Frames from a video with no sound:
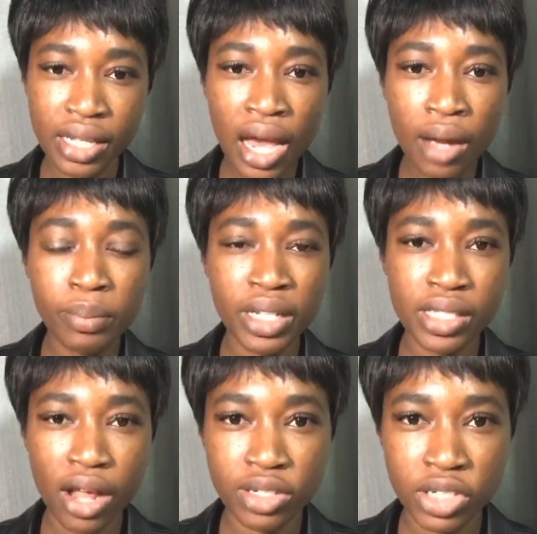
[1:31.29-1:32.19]
Please
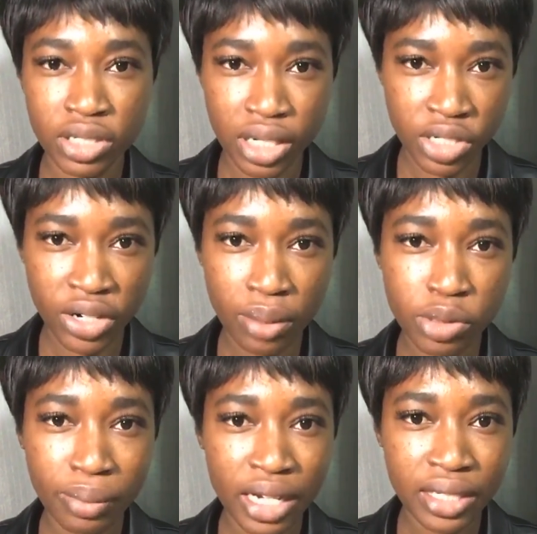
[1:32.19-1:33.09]
subscribe to
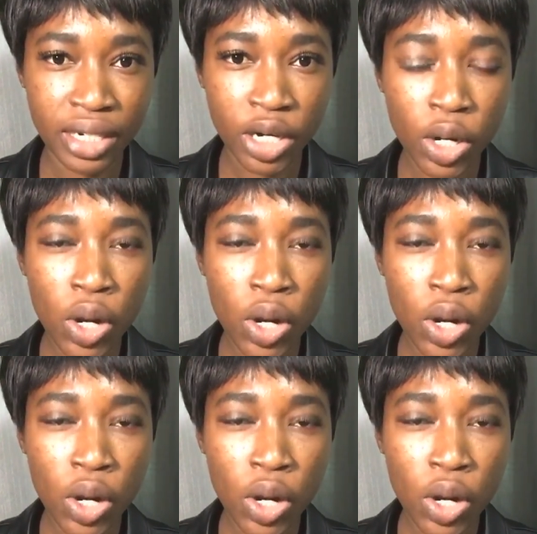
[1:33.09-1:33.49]
my channel.